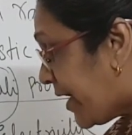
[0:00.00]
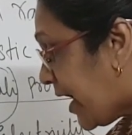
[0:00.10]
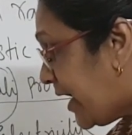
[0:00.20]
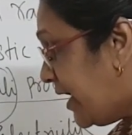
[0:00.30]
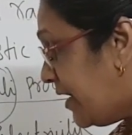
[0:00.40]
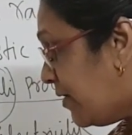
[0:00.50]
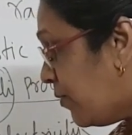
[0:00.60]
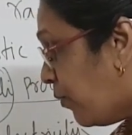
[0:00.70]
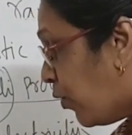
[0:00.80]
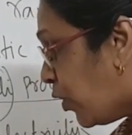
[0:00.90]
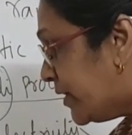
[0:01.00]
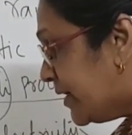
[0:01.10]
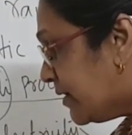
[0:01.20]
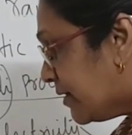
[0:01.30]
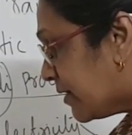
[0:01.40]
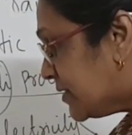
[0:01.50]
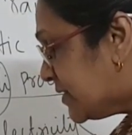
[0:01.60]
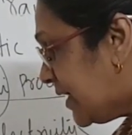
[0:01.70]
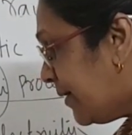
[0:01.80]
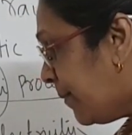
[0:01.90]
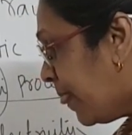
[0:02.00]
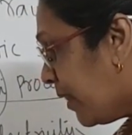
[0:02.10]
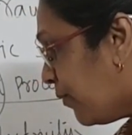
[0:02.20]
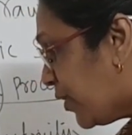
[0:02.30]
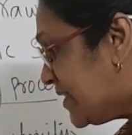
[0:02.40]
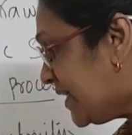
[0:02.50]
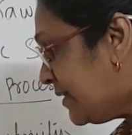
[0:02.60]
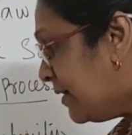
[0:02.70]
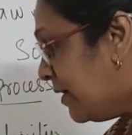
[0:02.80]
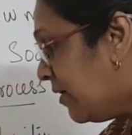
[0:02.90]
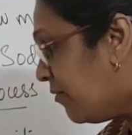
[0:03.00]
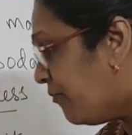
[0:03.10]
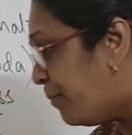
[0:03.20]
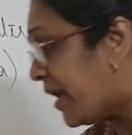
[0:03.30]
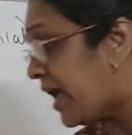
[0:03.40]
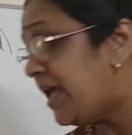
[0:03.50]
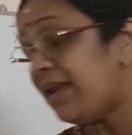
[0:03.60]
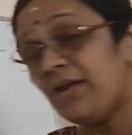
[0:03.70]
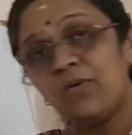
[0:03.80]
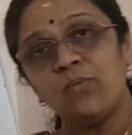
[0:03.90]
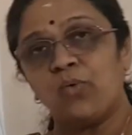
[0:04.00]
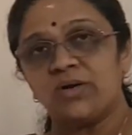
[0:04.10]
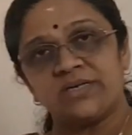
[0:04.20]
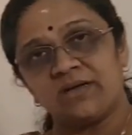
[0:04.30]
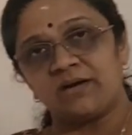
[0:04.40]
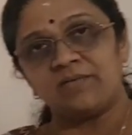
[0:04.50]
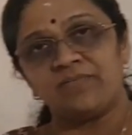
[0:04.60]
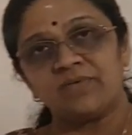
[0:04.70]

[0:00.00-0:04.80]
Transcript: brine water. See, what is it? Brine water.